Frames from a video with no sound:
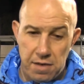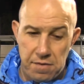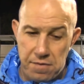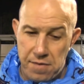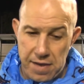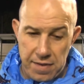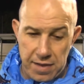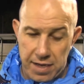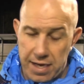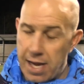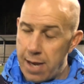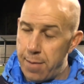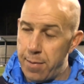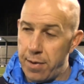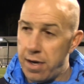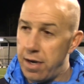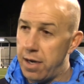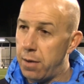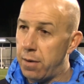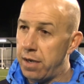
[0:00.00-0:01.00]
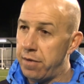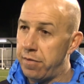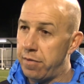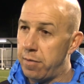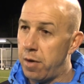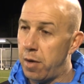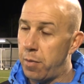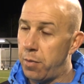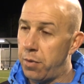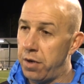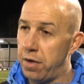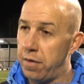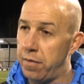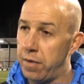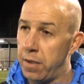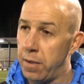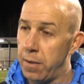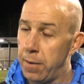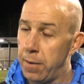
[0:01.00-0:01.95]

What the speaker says: affect the game in any way from our point of view.